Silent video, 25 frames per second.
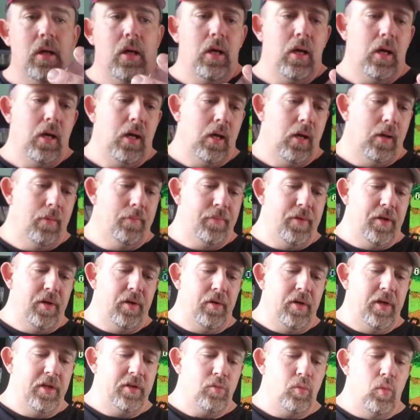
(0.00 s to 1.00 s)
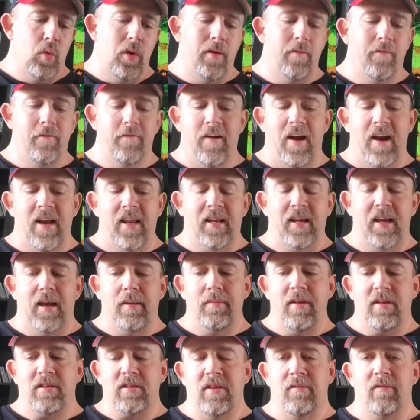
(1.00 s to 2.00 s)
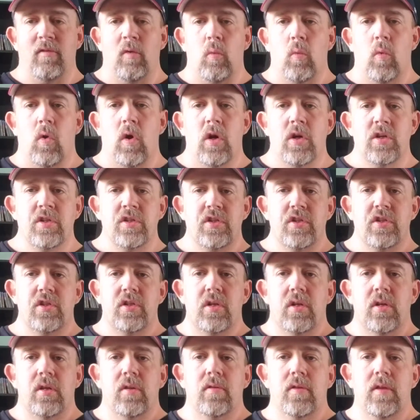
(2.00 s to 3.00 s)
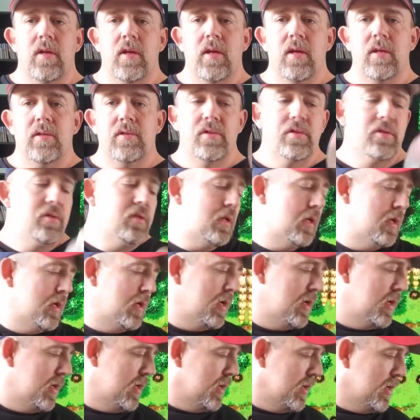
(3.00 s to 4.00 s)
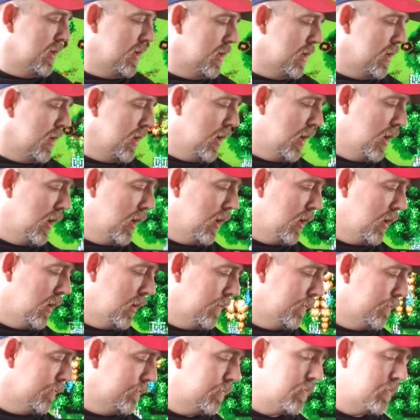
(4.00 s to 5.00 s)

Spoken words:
There is one fighting game that's even worse than this. Shadows